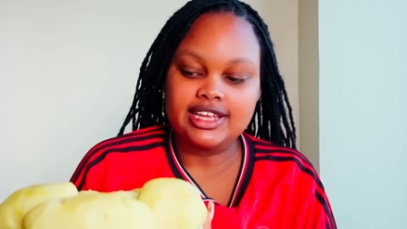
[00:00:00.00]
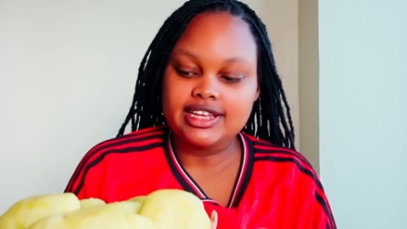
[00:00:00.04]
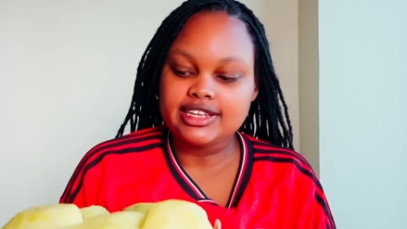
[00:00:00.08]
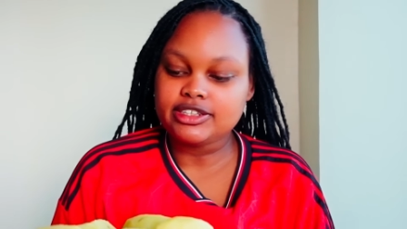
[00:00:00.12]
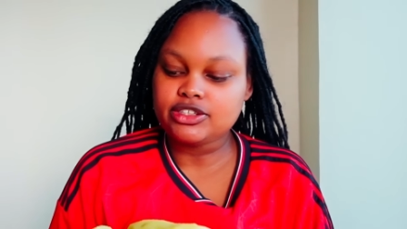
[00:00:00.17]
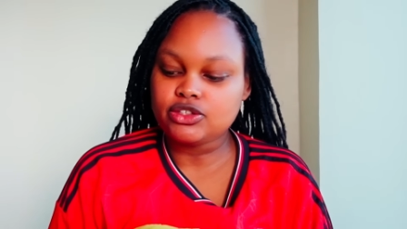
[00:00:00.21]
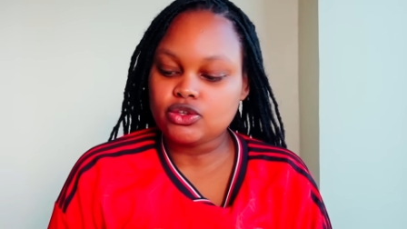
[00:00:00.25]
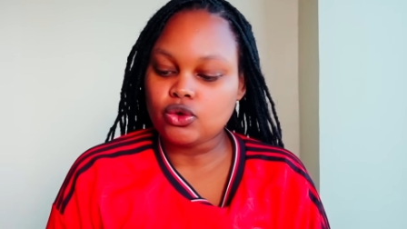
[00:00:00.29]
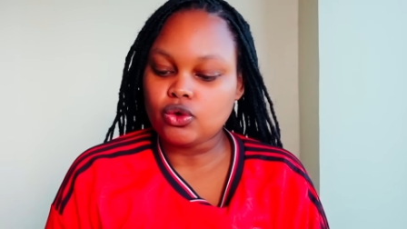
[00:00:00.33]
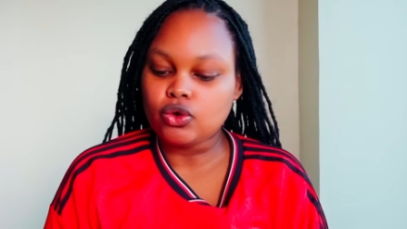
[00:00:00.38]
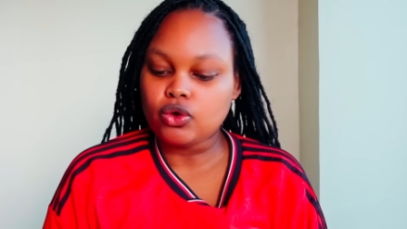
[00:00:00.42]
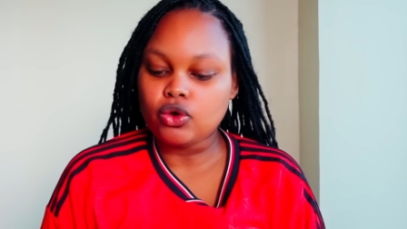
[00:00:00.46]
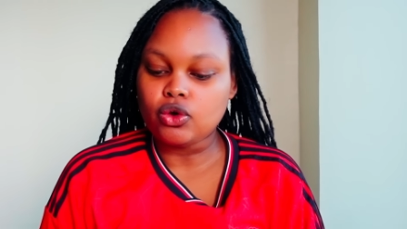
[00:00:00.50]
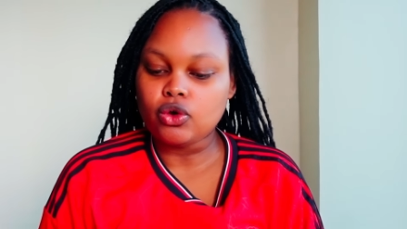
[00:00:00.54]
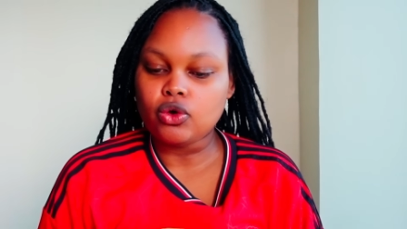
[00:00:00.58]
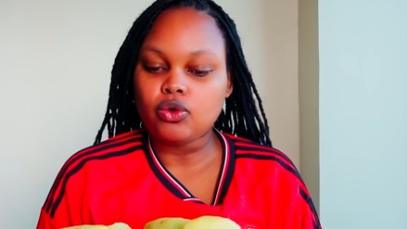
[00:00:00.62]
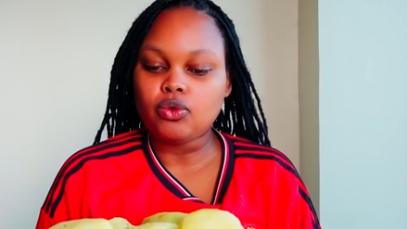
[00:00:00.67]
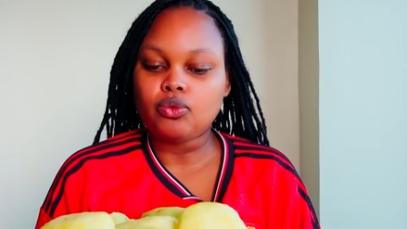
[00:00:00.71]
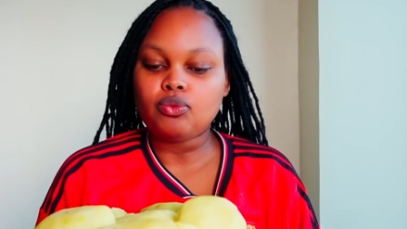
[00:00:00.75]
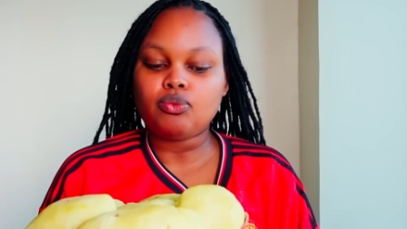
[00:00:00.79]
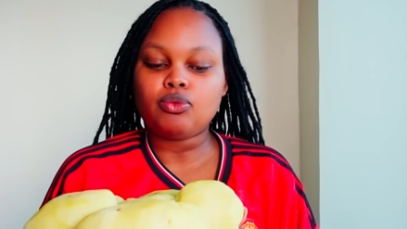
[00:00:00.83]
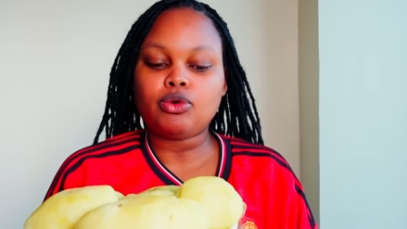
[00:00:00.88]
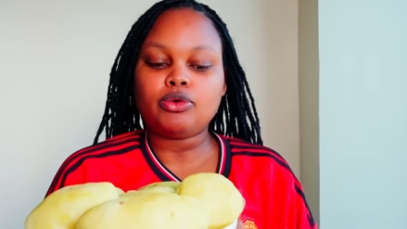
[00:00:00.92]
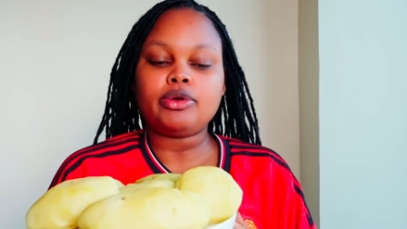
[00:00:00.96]

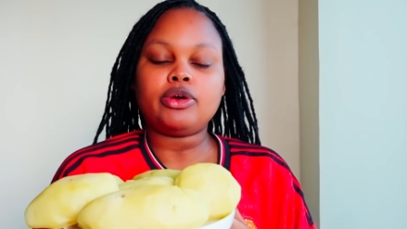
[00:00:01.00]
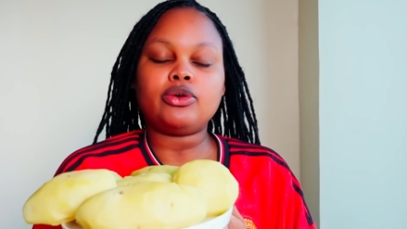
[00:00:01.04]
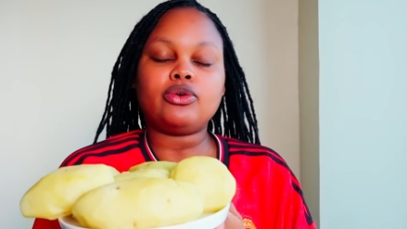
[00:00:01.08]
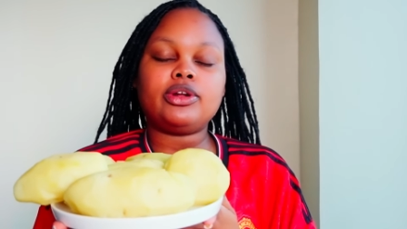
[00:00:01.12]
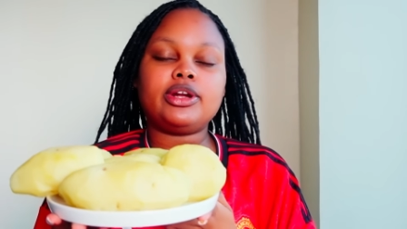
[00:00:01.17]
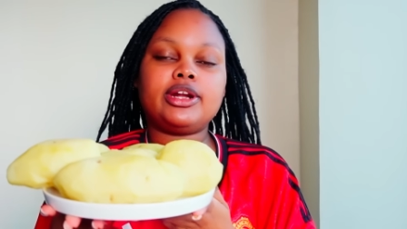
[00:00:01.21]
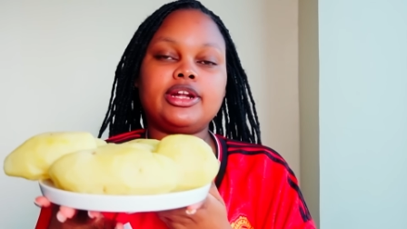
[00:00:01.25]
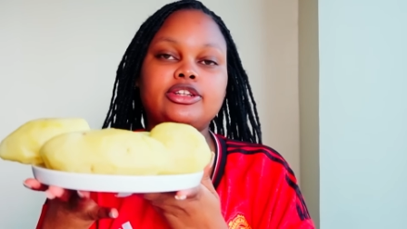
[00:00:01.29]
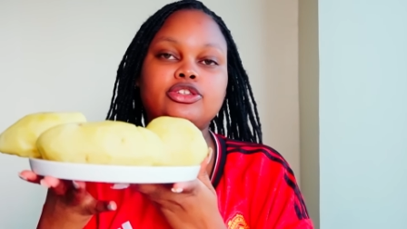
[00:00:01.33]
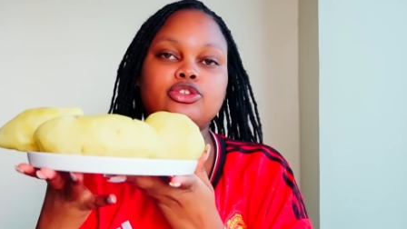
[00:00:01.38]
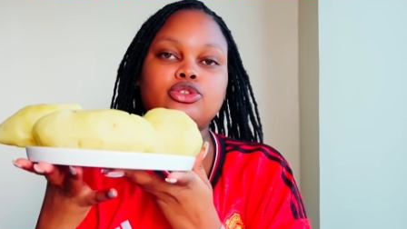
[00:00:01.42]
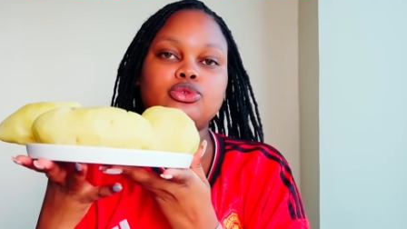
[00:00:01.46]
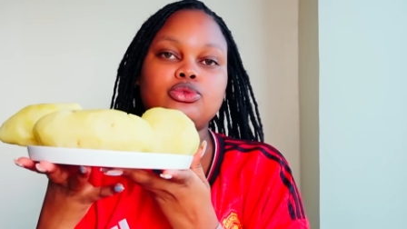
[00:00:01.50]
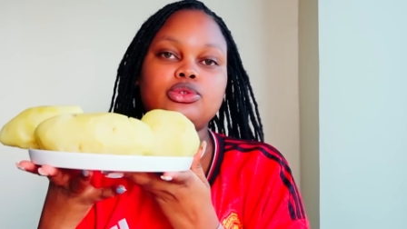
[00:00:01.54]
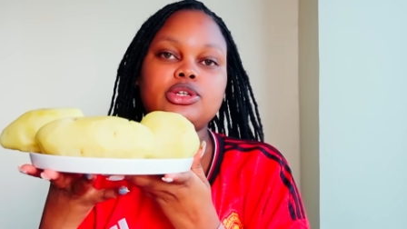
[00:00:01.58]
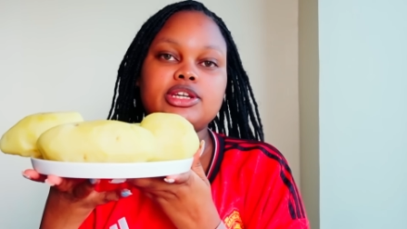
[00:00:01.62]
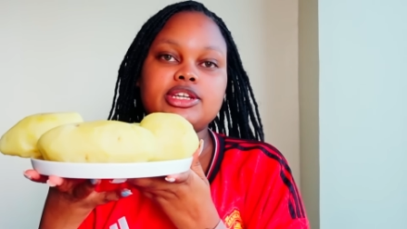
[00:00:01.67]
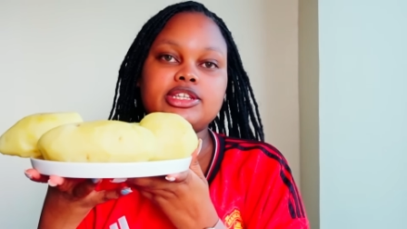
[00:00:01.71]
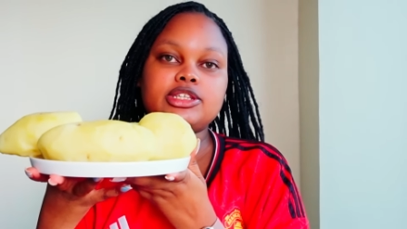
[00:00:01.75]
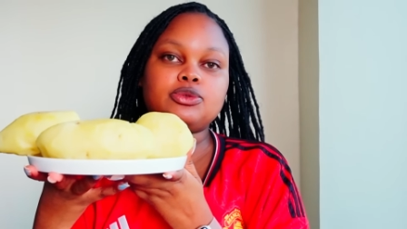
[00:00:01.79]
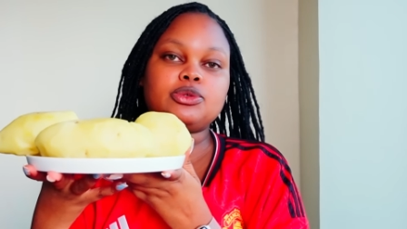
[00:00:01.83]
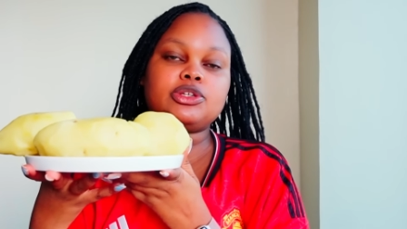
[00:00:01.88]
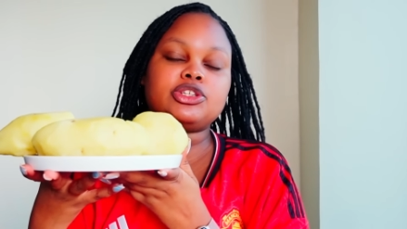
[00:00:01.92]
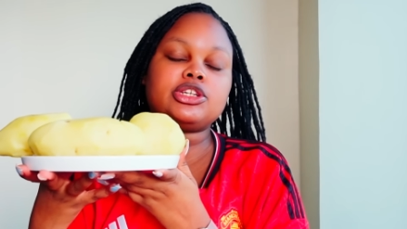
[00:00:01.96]
So what we're gonna do
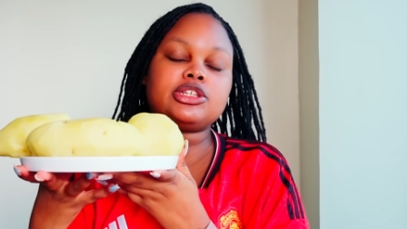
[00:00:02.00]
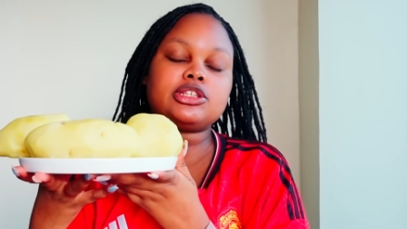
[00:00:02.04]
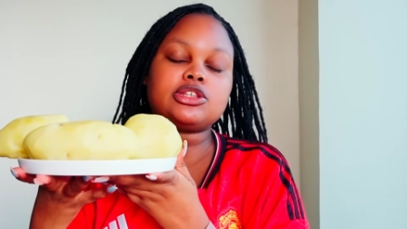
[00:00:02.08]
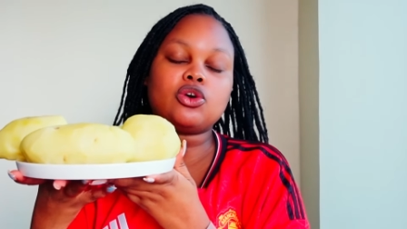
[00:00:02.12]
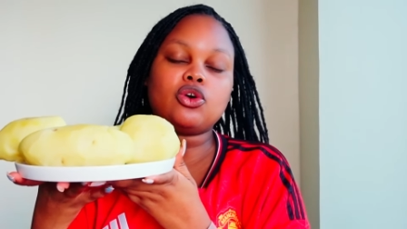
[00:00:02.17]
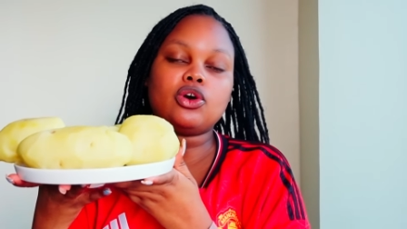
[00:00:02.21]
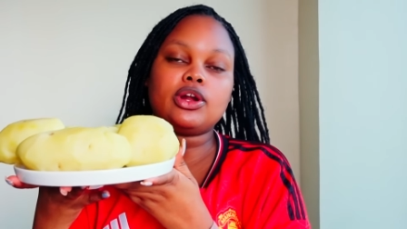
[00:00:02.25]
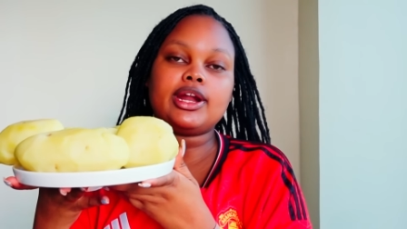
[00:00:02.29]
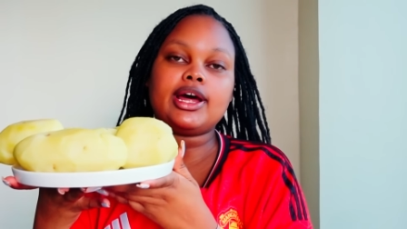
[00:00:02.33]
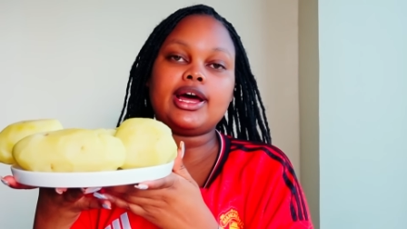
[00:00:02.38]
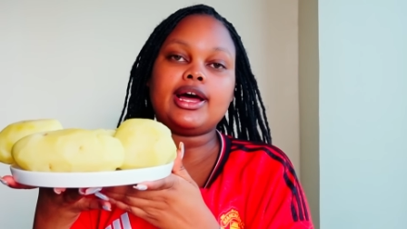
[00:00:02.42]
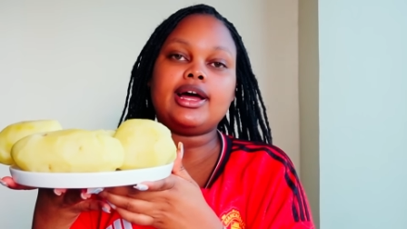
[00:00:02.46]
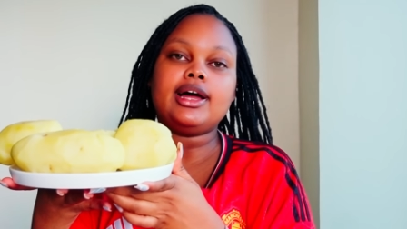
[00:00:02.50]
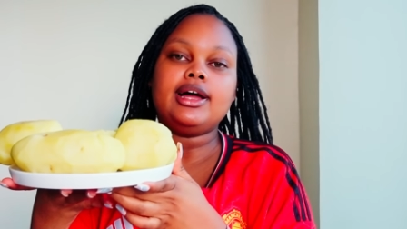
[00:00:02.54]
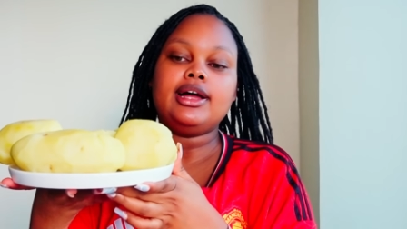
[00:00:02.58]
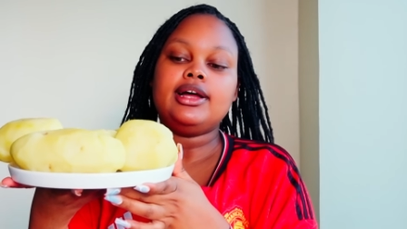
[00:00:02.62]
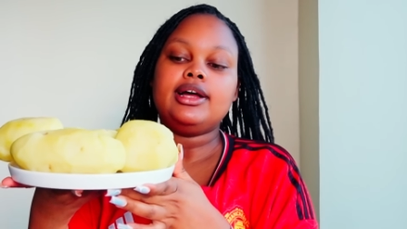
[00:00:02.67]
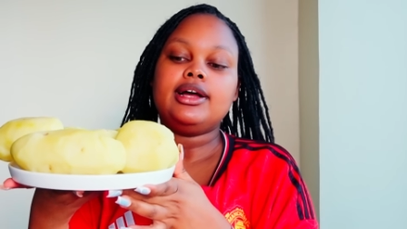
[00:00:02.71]
is we're just gonna